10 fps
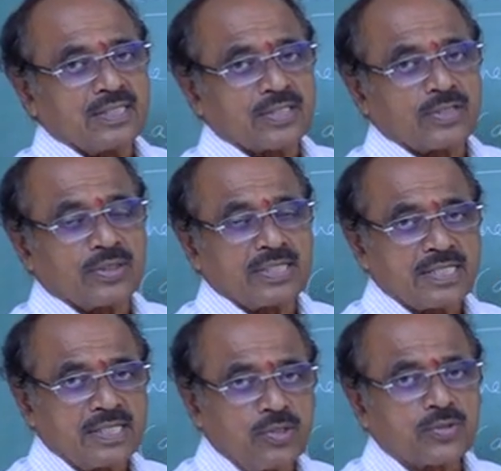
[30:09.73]
So
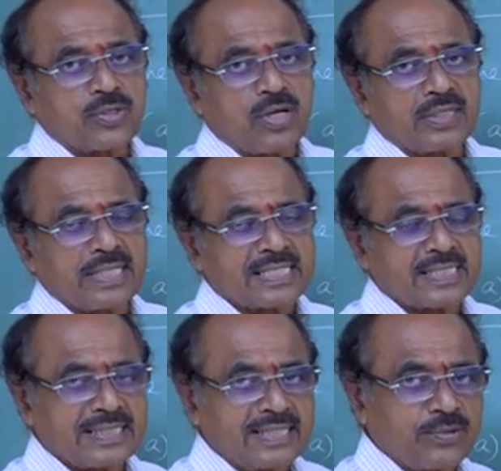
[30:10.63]
this neutron is
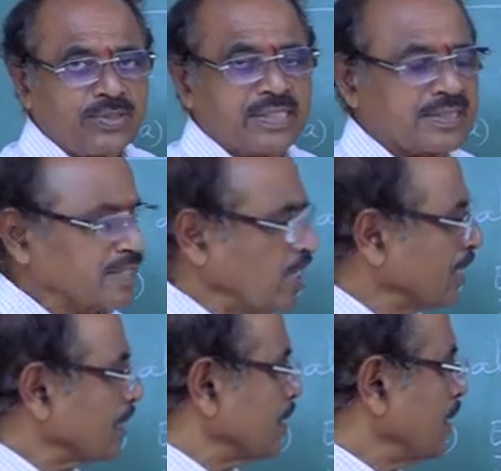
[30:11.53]
32 years
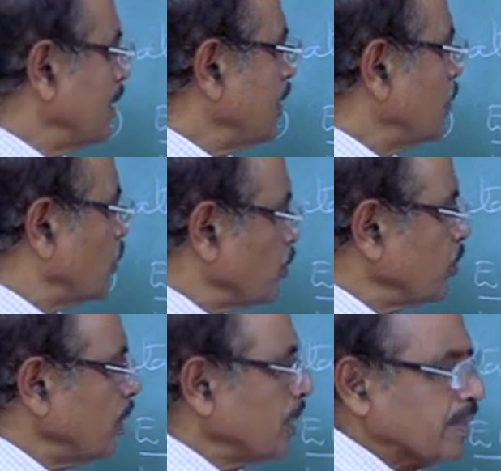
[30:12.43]
younger
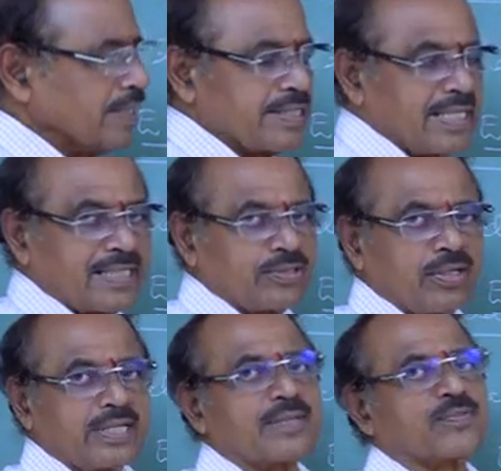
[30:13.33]
to this
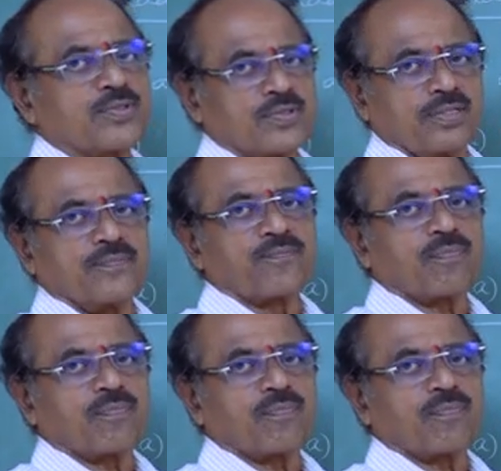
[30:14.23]
electron and proton.